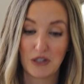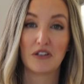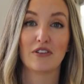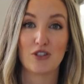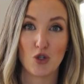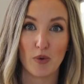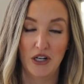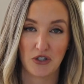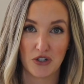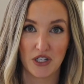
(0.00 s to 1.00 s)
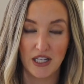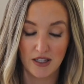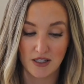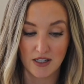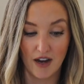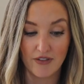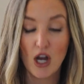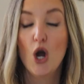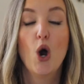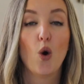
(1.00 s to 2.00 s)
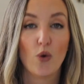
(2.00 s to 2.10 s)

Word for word: clearly super interested in this stuff.